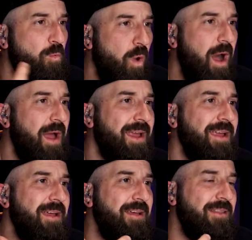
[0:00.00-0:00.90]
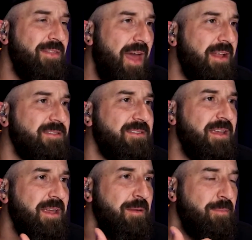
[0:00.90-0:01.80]
why
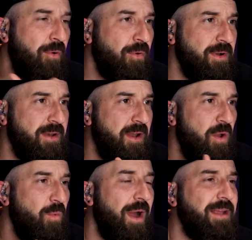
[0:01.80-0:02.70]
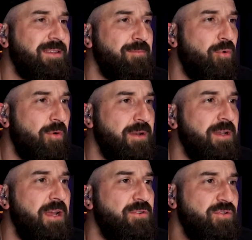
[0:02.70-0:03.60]
that's important, why it's
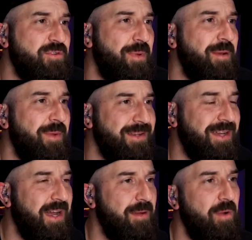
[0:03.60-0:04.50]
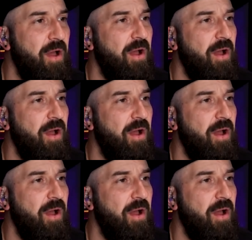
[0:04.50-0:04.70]
important to spend my time